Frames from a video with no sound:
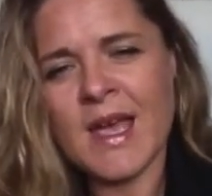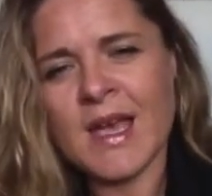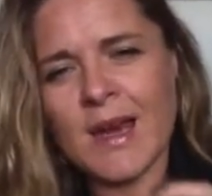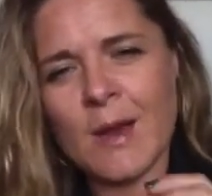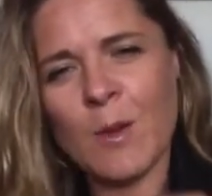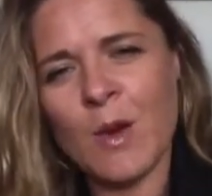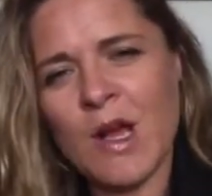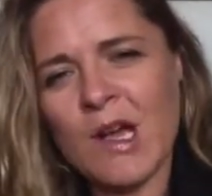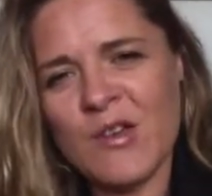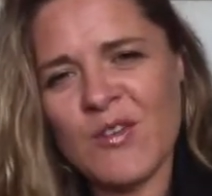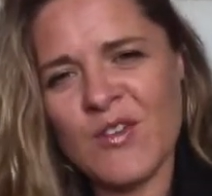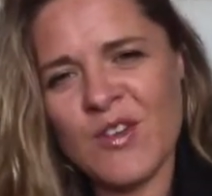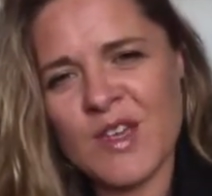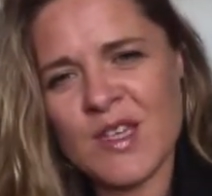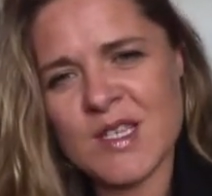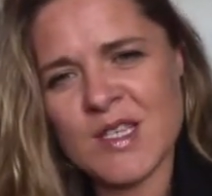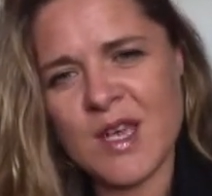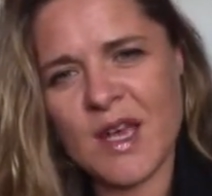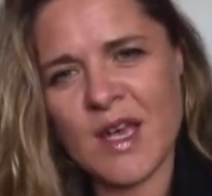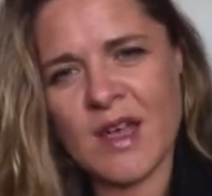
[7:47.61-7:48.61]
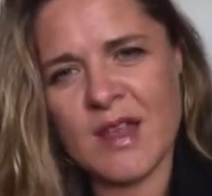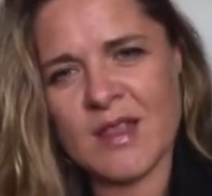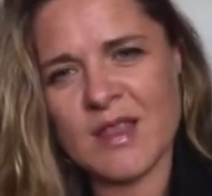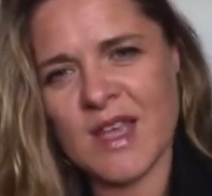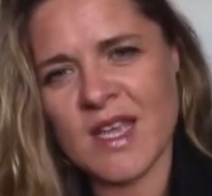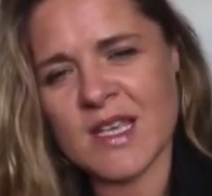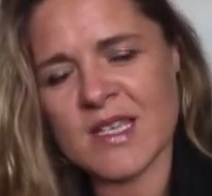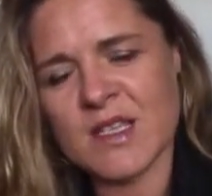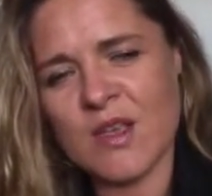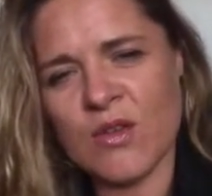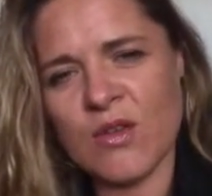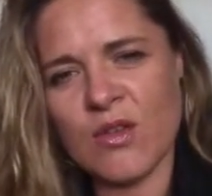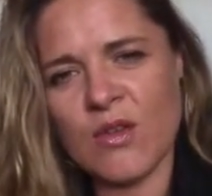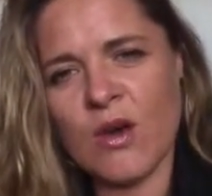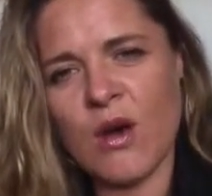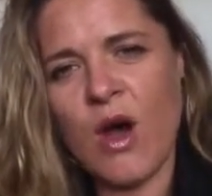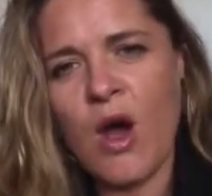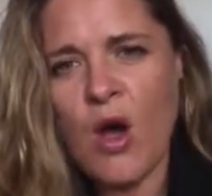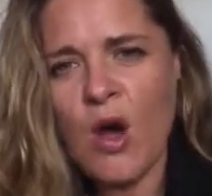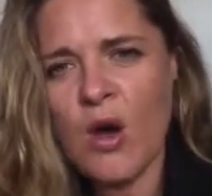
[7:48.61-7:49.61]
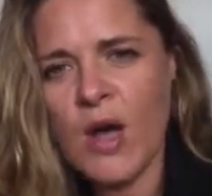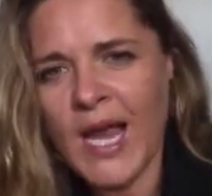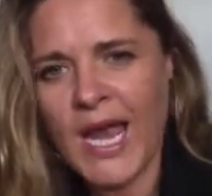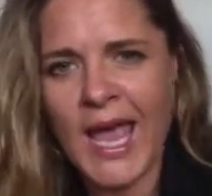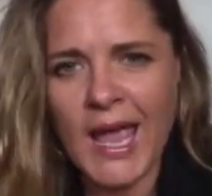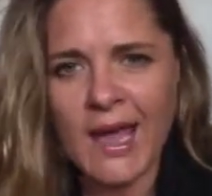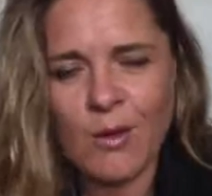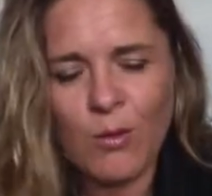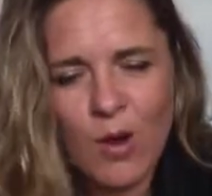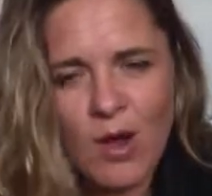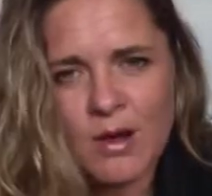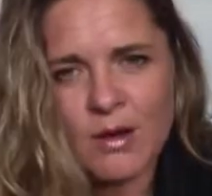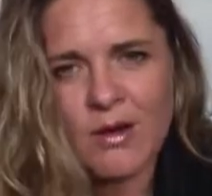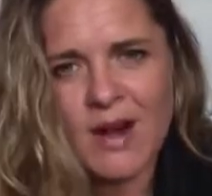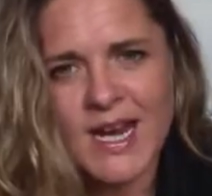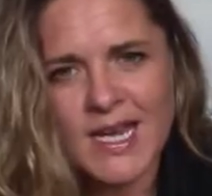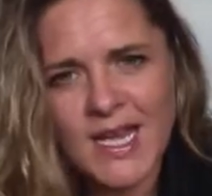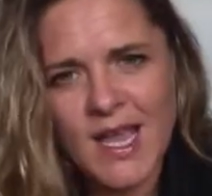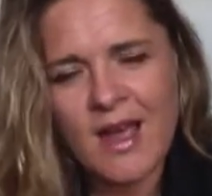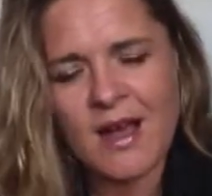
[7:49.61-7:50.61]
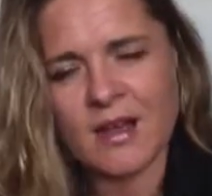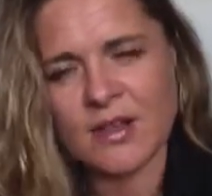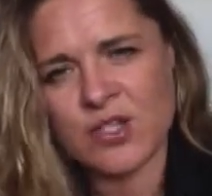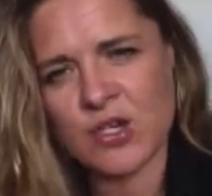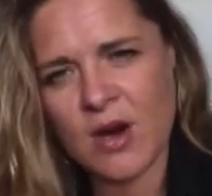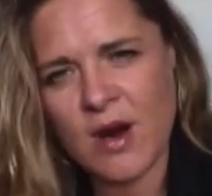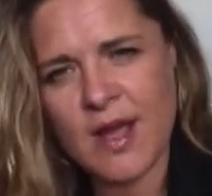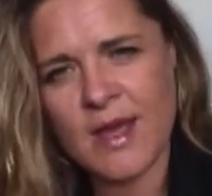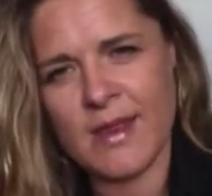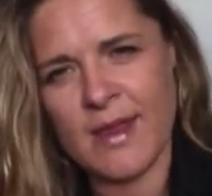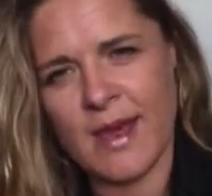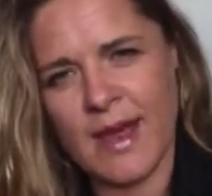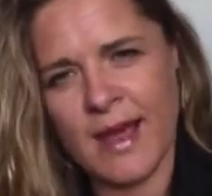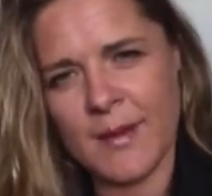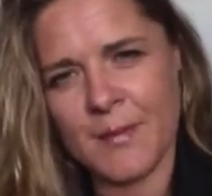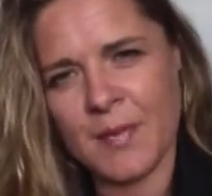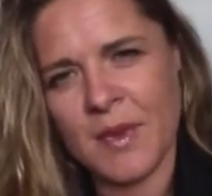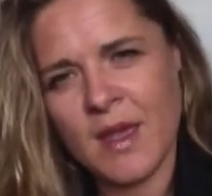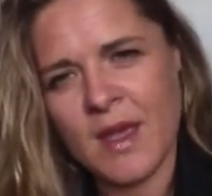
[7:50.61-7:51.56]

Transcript: Now, when I first heard this, I thought, oh, okay, well, great, yeah, I'll try that.